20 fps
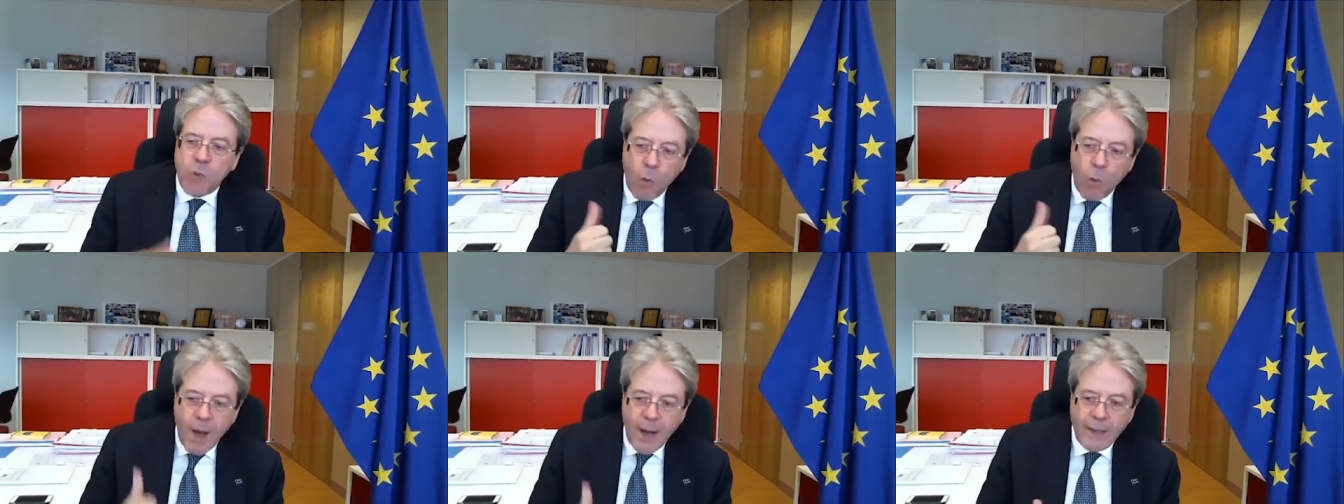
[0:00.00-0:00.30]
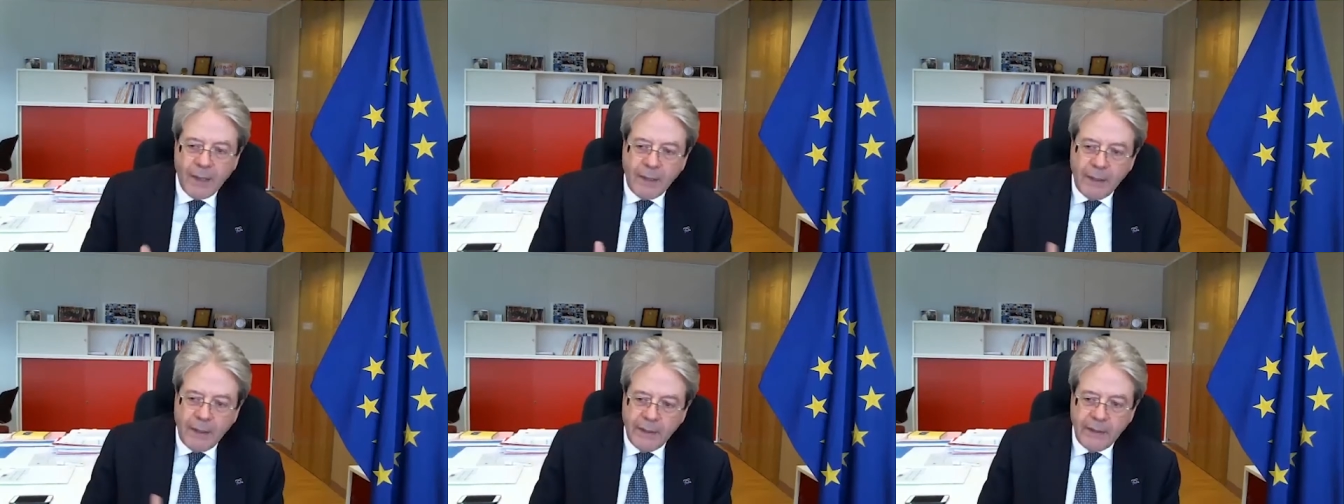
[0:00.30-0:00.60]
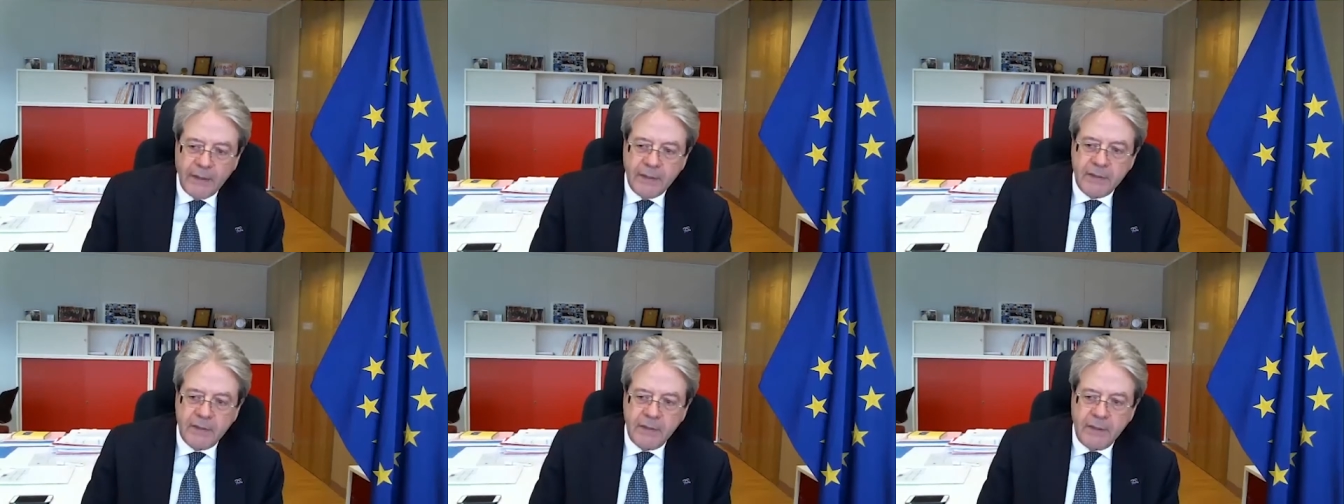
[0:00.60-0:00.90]
One
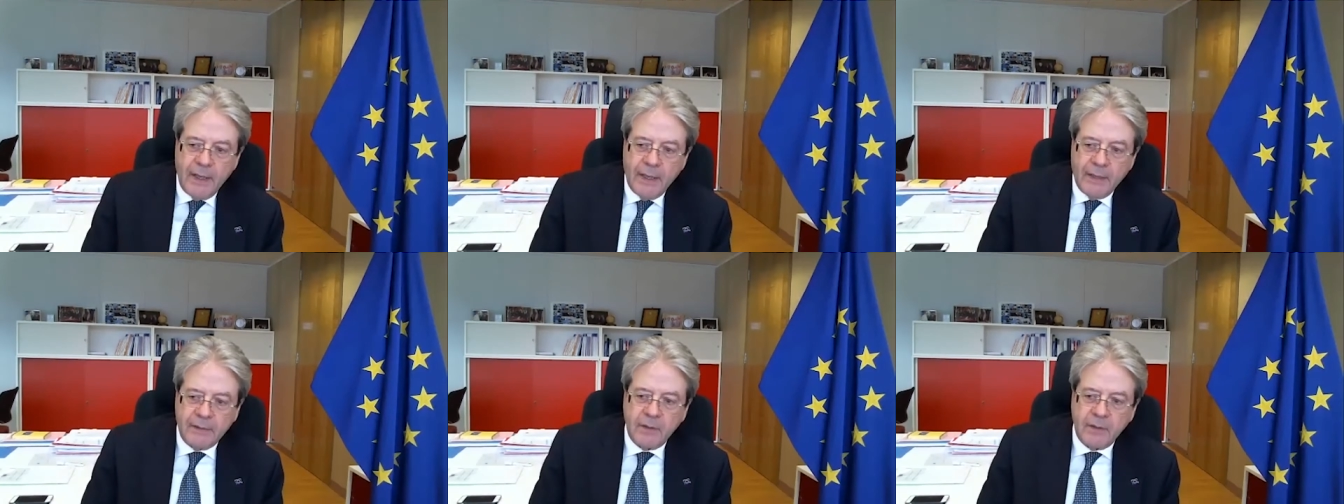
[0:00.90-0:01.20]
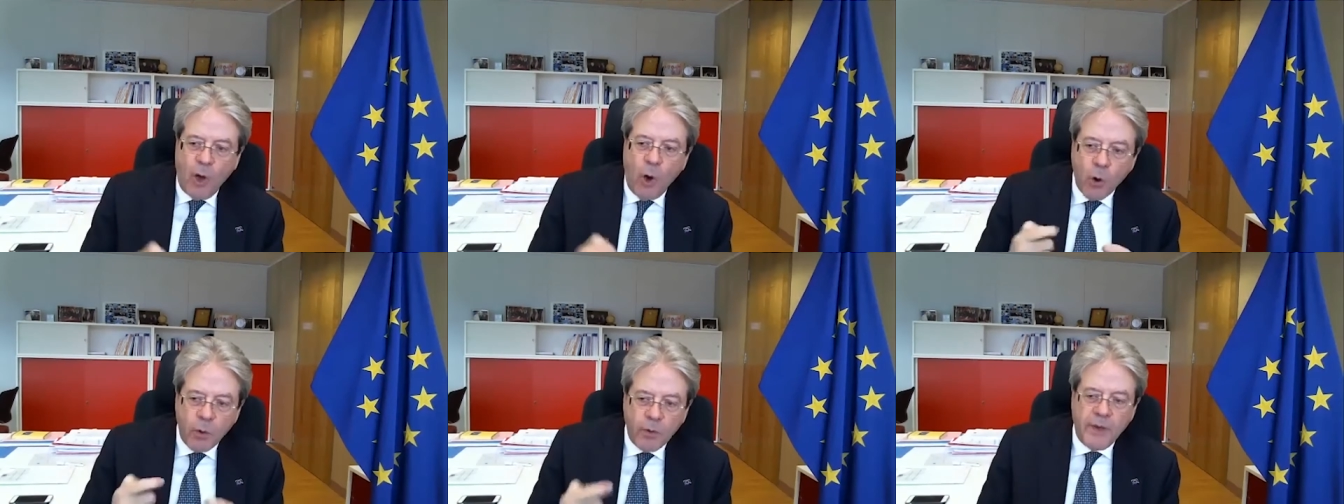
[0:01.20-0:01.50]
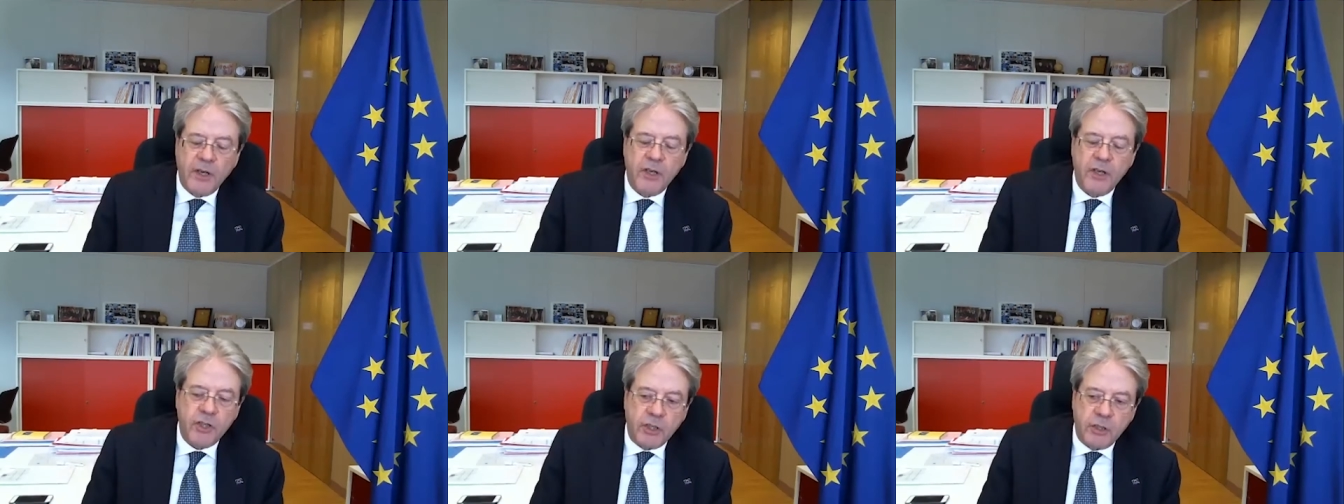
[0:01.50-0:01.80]
is that
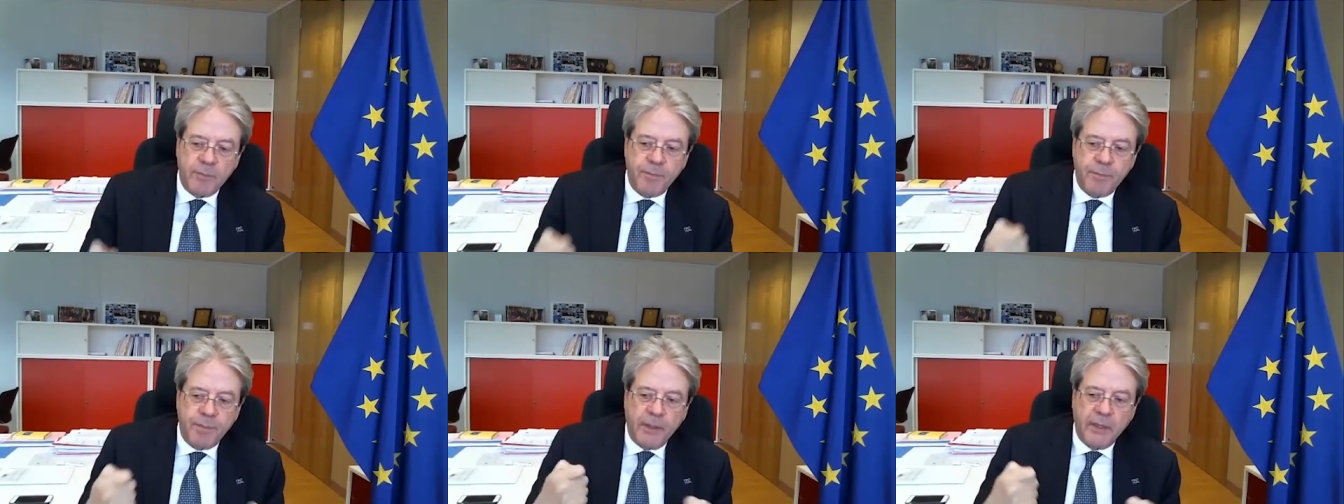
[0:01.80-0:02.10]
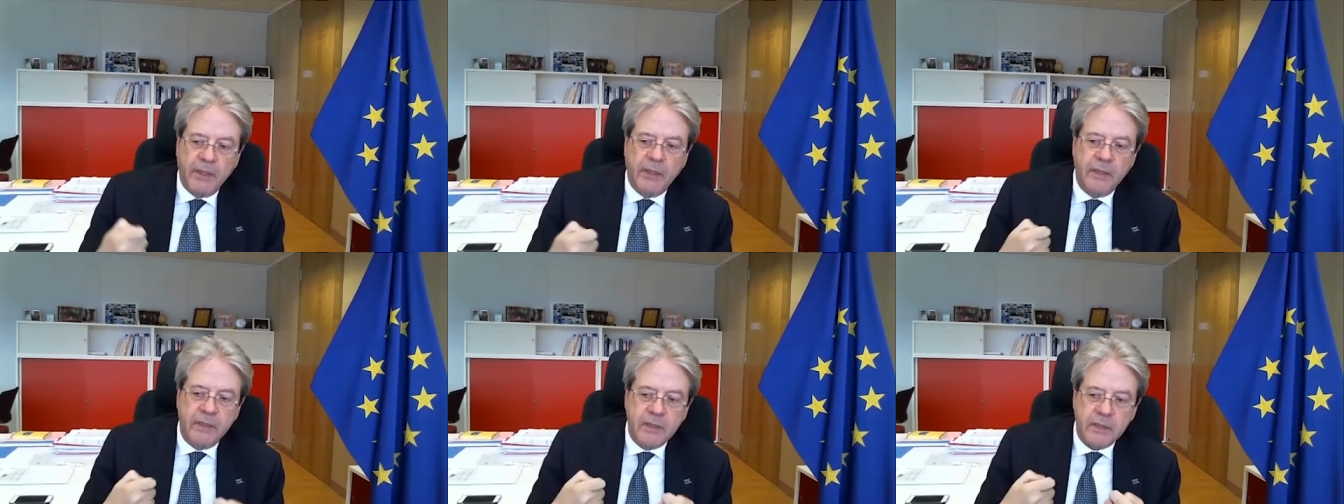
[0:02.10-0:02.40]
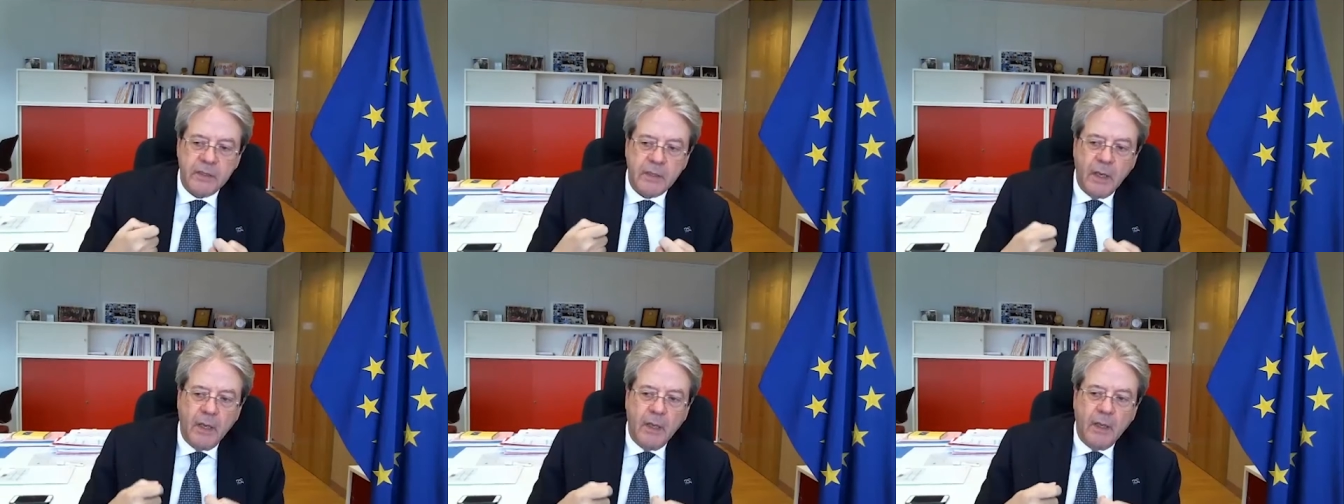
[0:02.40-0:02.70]
ownership
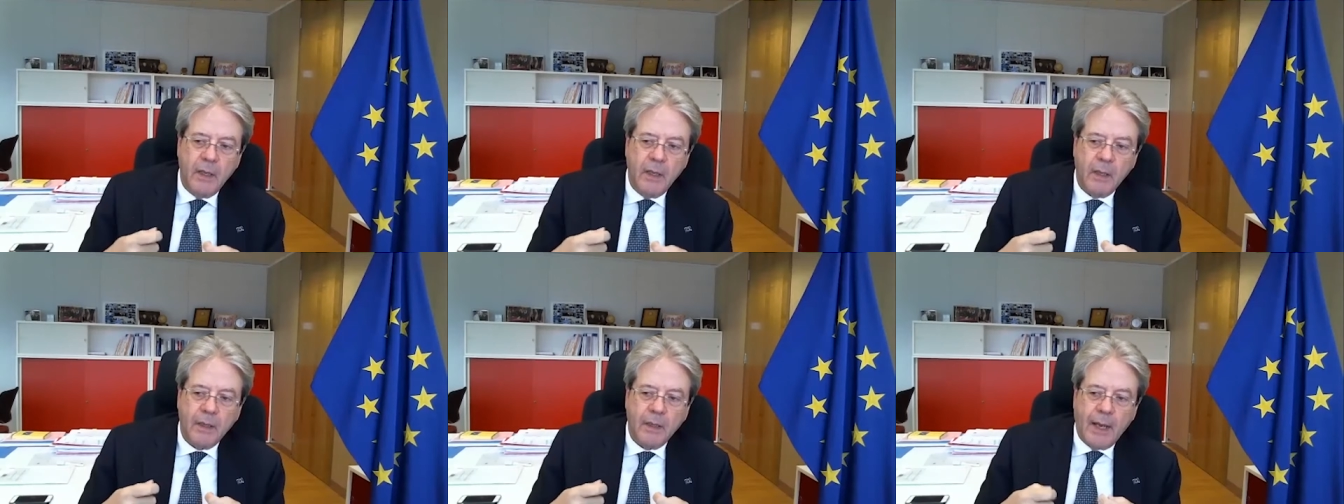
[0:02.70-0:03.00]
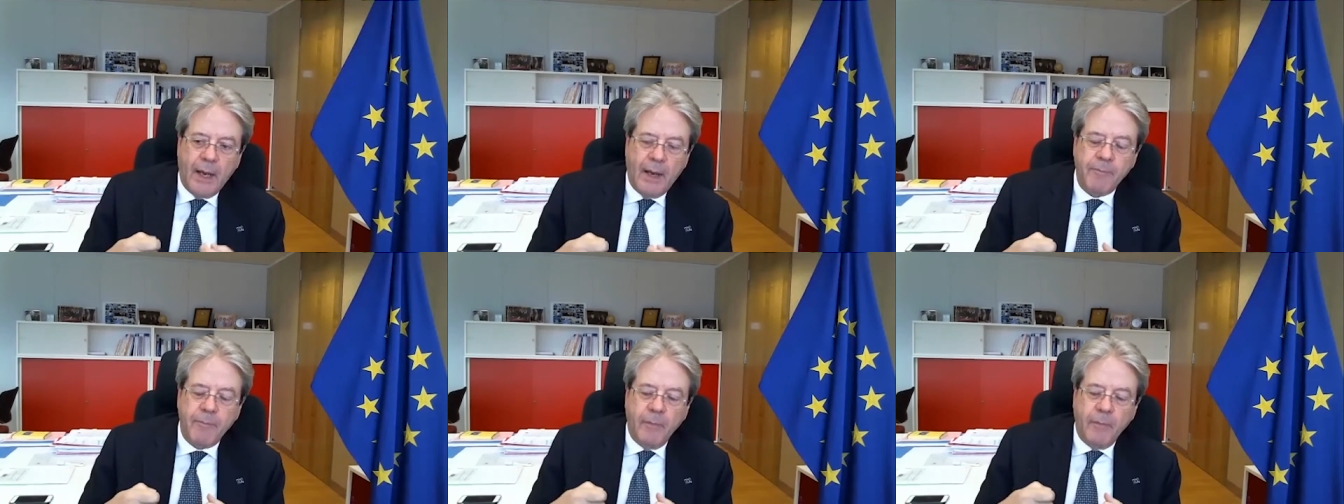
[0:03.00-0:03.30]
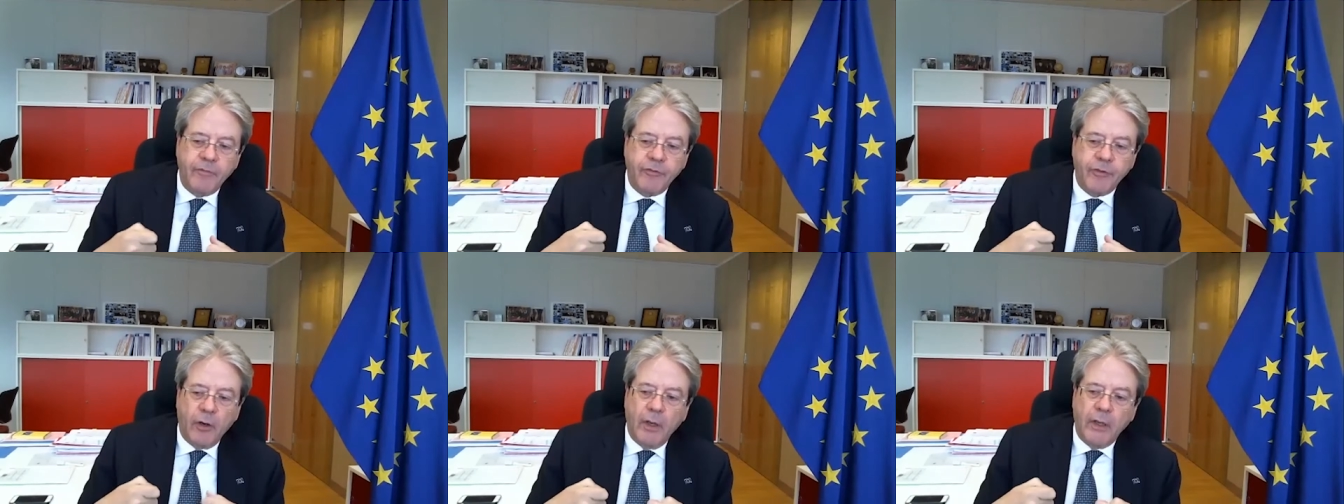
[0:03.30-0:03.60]
is
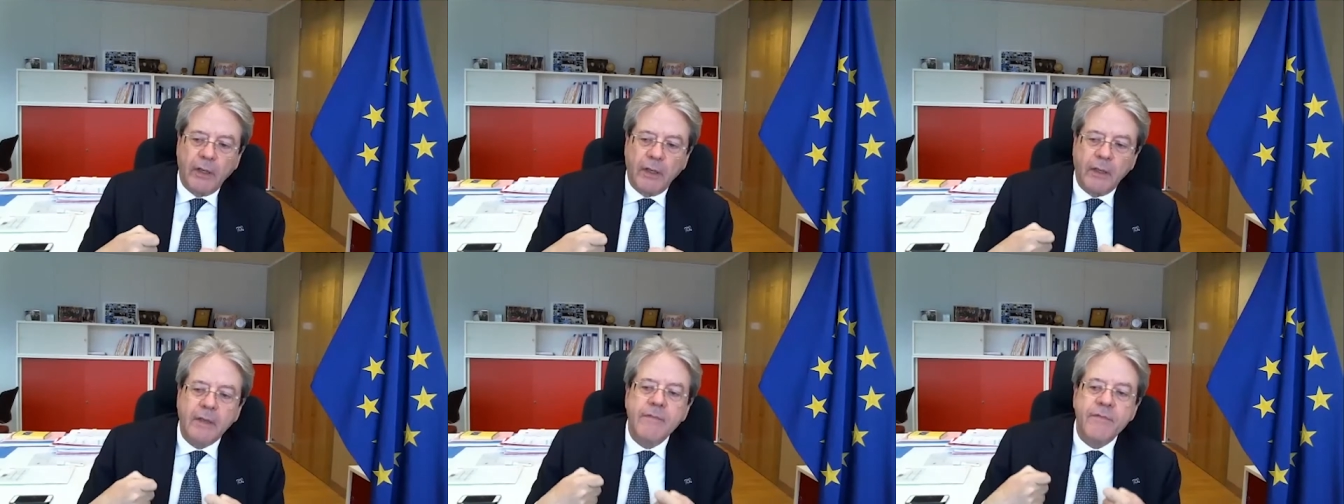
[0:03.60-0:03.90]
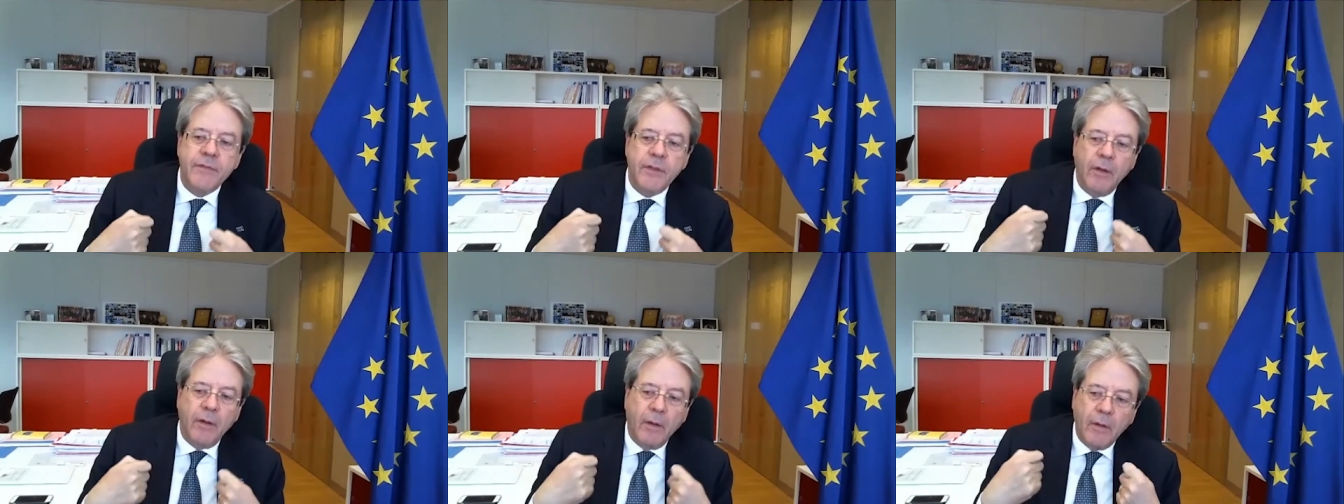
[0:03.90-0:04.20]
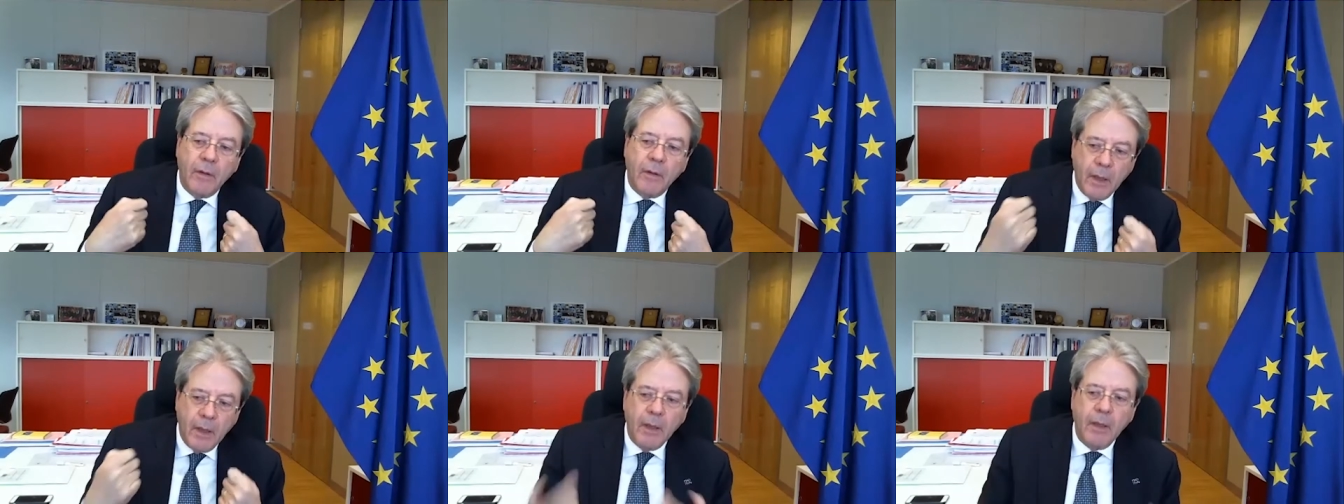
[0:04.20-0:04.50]
in
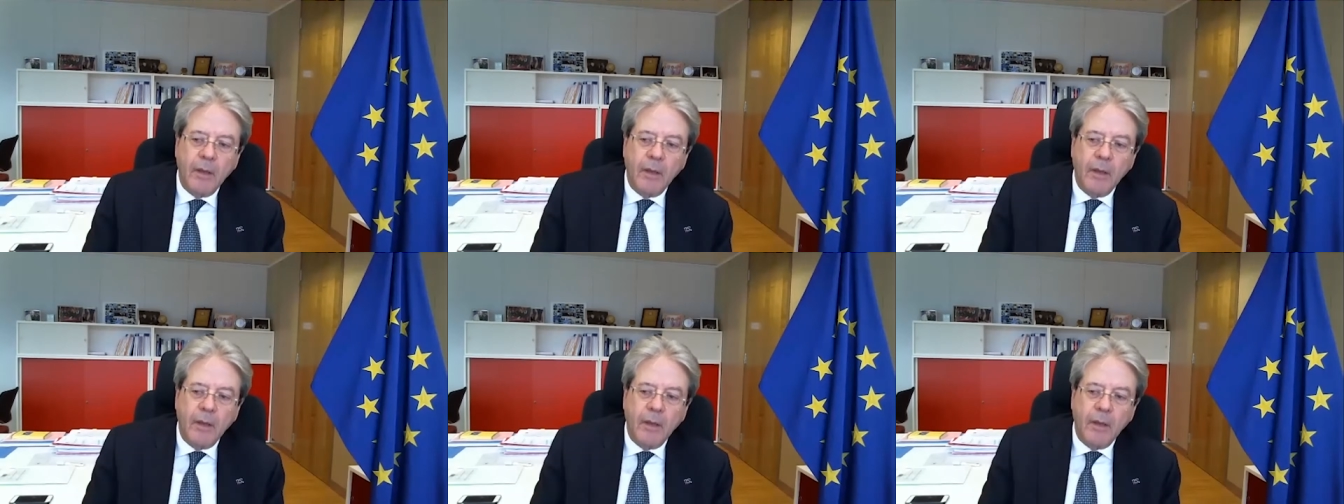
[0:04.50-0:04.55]
the